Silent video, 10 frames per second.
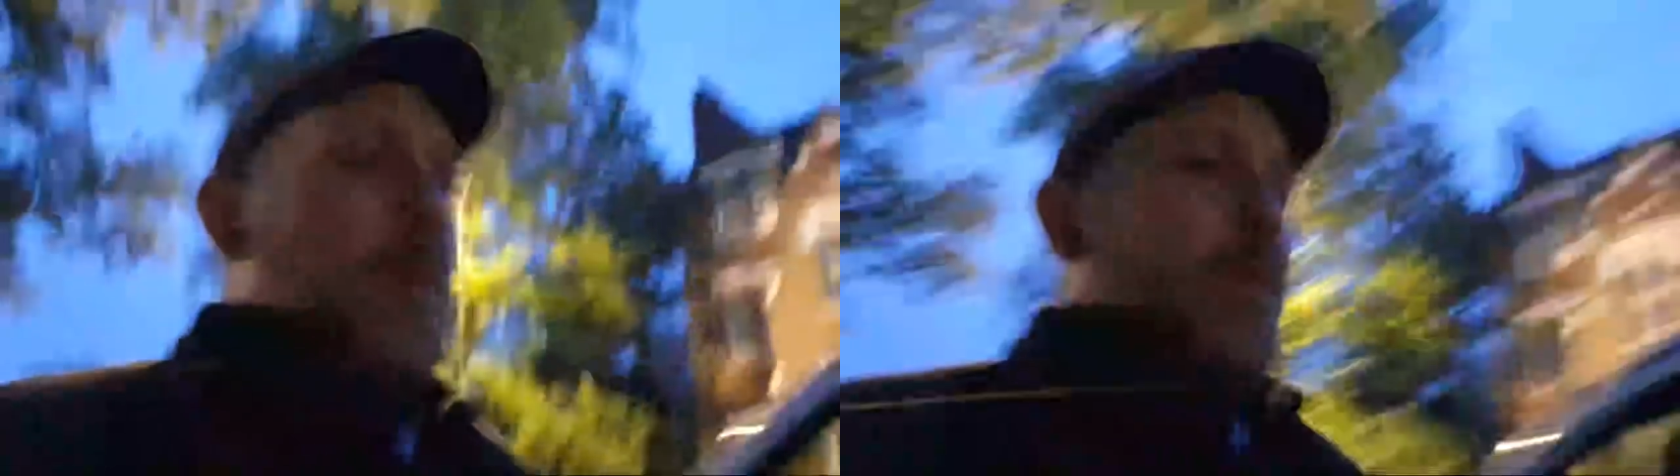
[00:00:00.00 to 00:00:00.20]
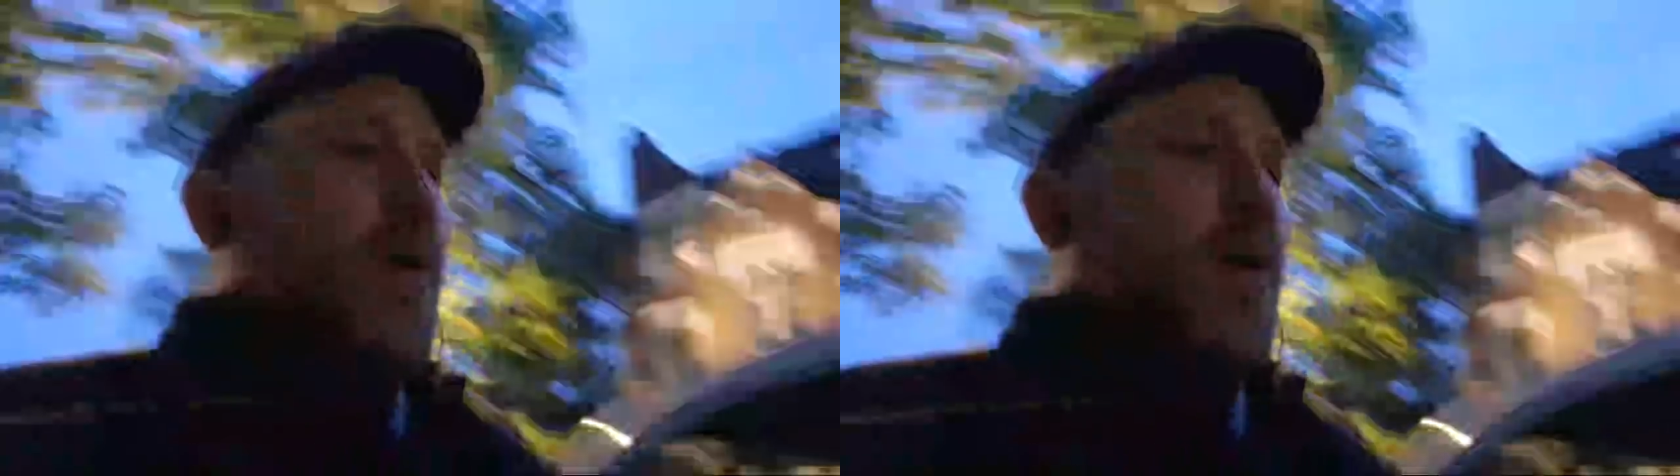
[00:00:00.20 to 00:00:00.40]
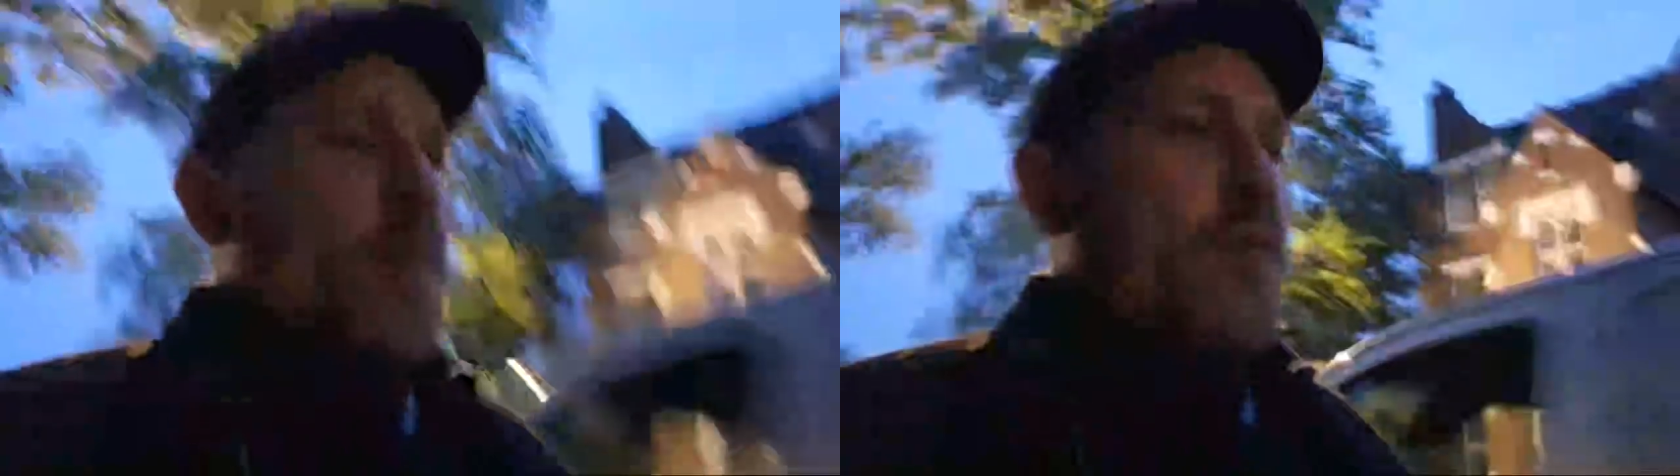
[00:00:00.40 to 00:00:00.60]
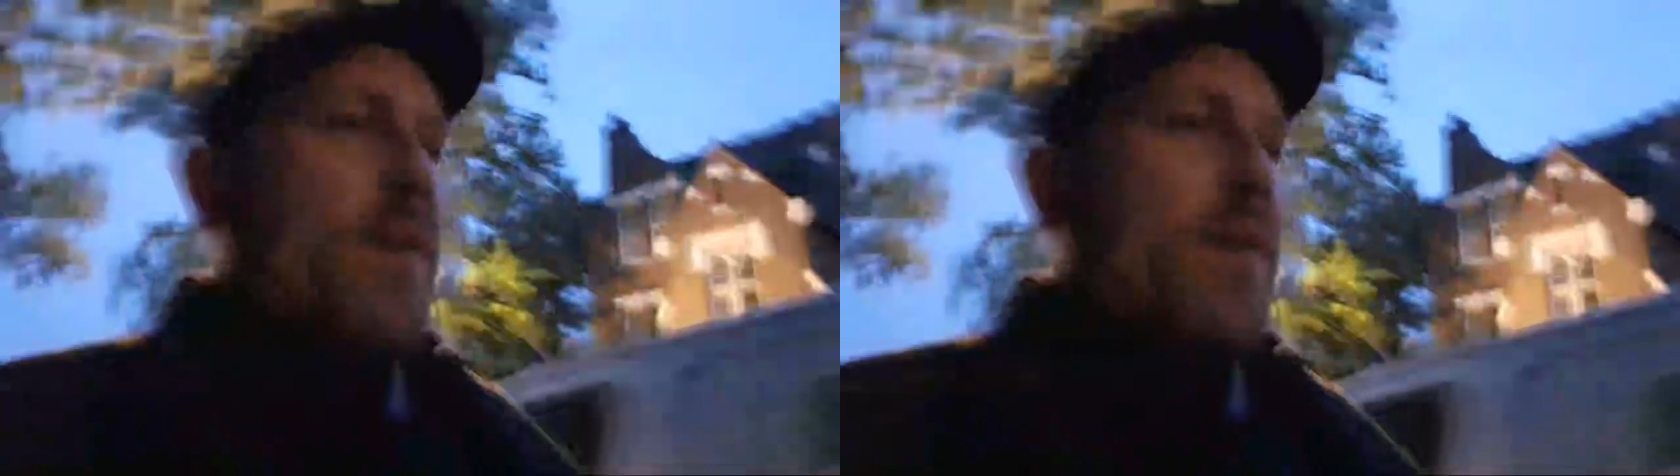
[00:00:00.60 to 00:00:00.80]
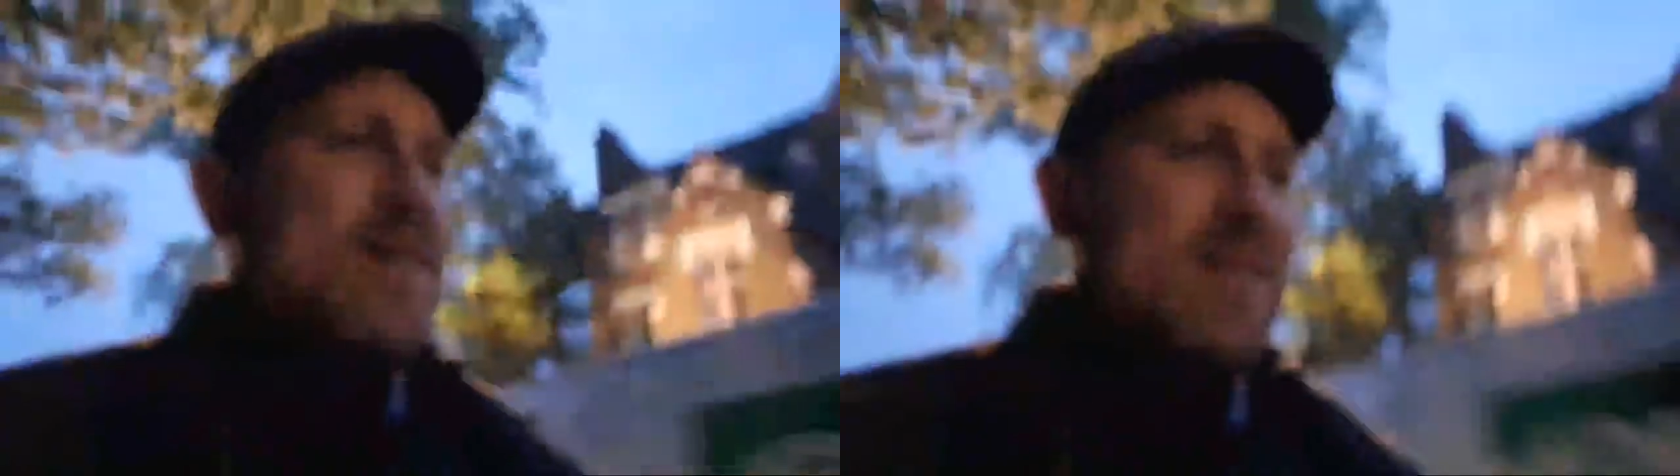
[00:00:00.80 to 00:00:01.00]

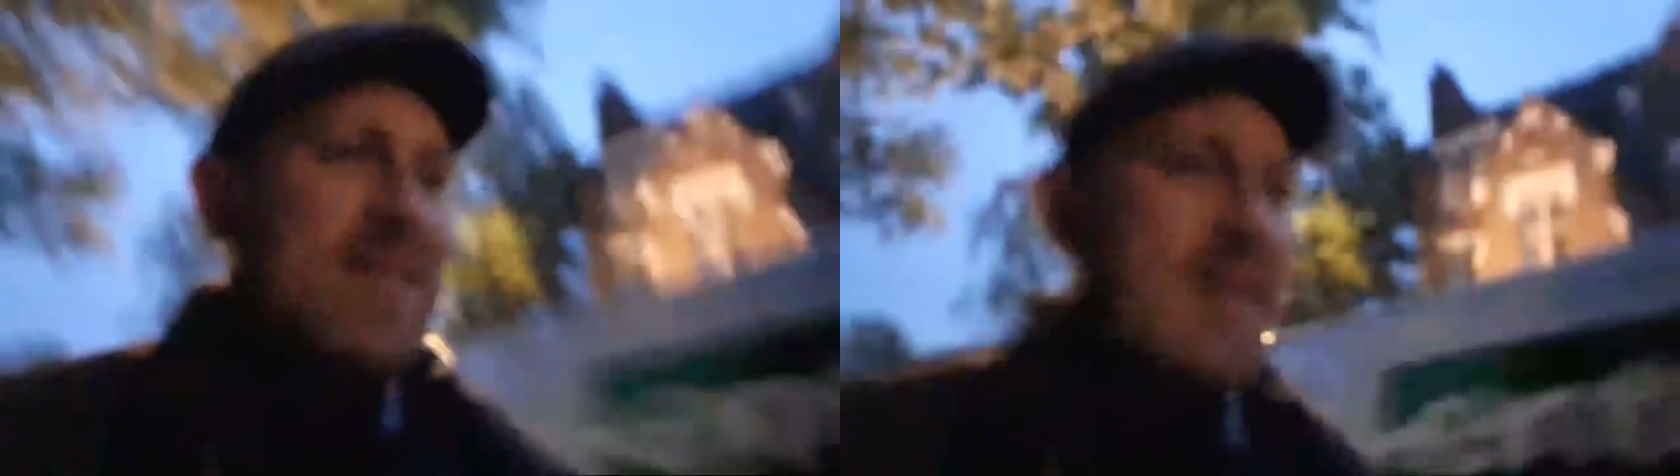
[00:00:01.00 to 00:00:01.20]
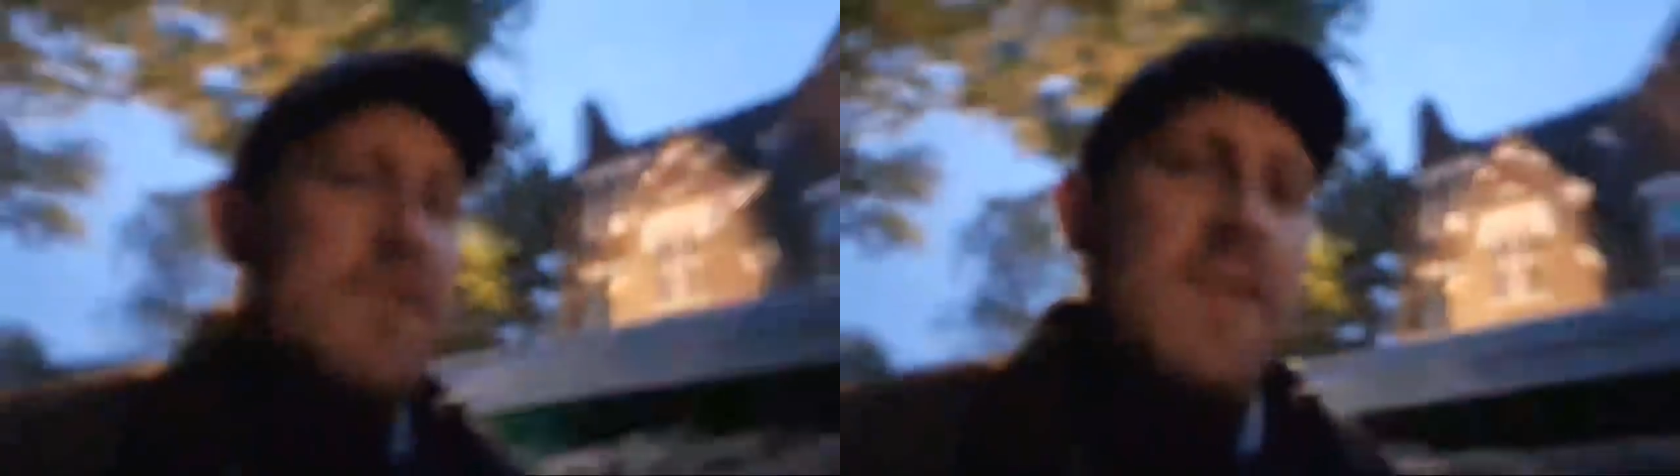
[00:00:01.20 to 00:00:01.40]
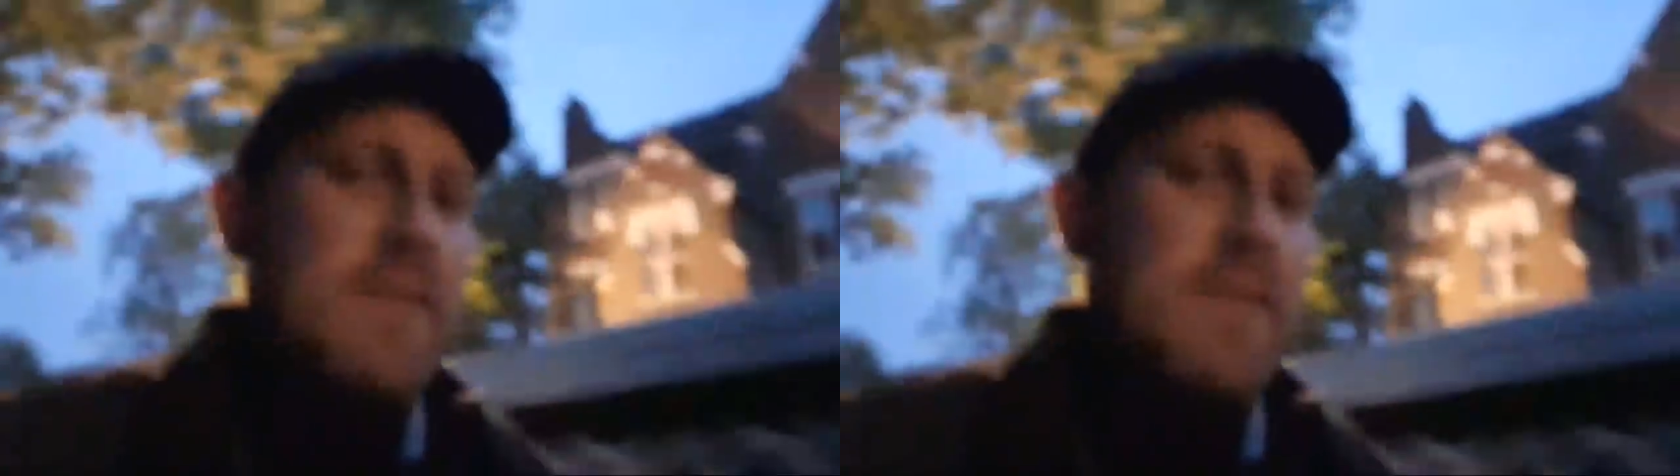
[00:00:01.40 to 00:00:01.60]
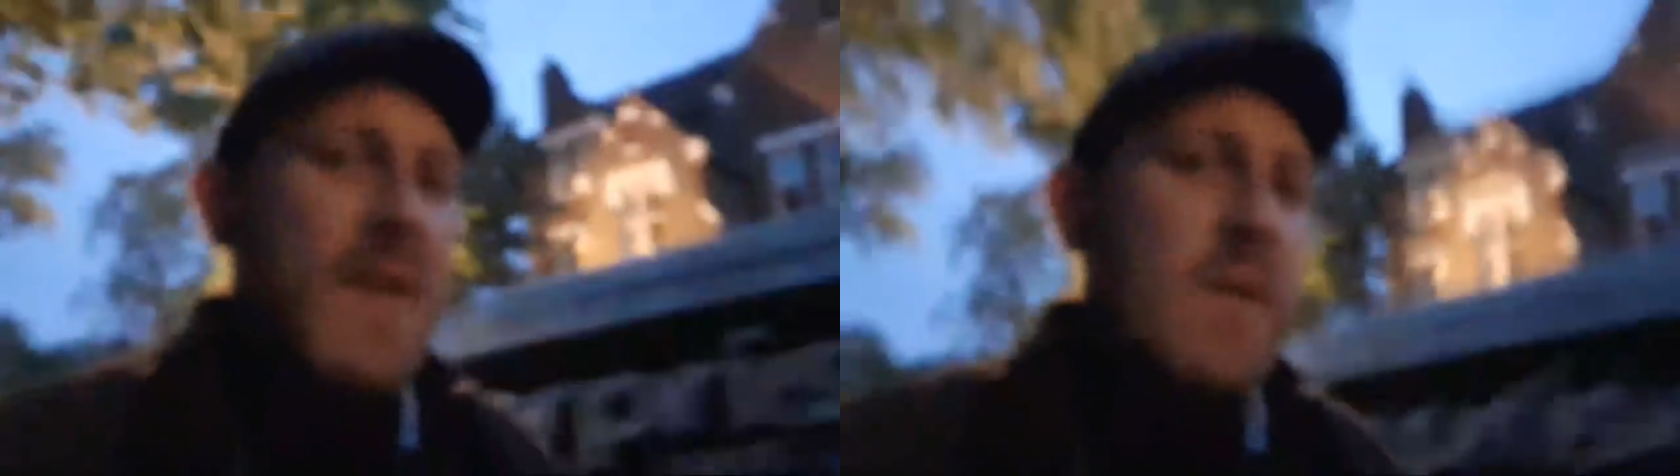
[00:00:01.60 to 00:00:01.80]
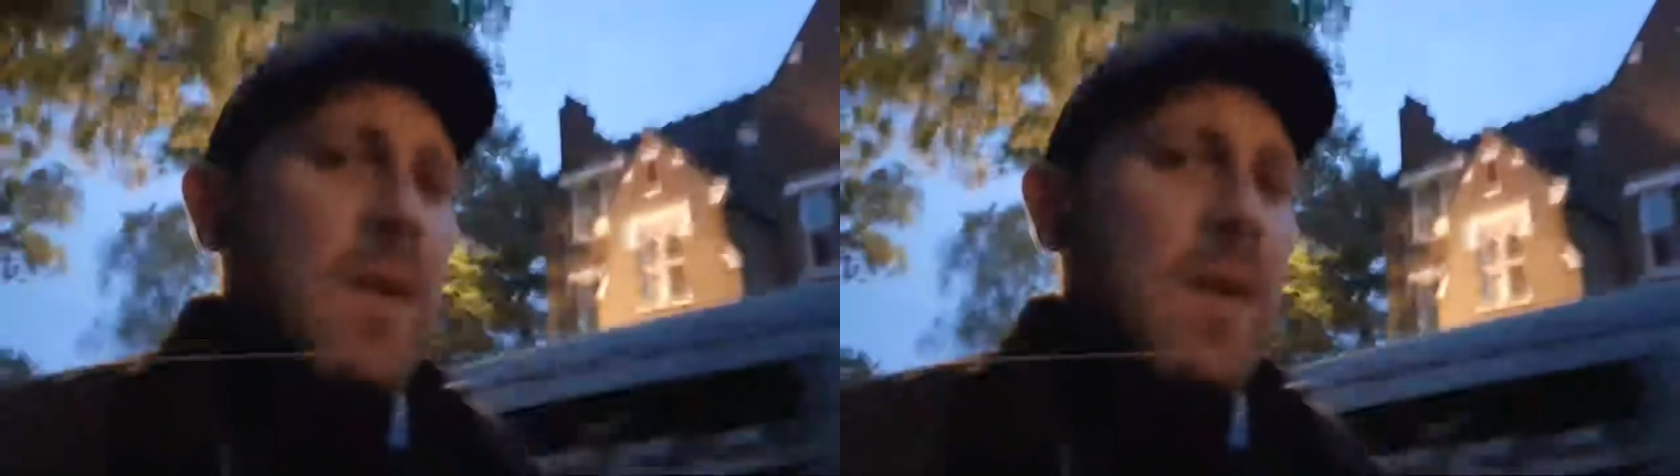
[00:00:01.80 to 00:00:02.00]
compromise the safety of
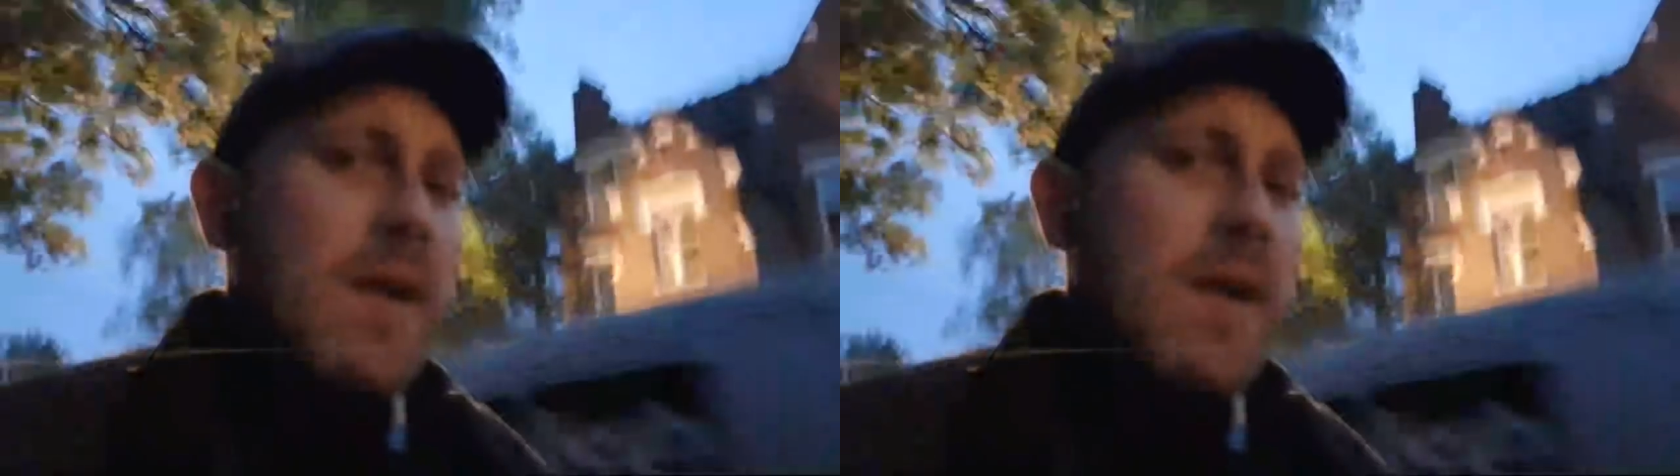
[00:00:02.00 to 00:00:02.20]
anyone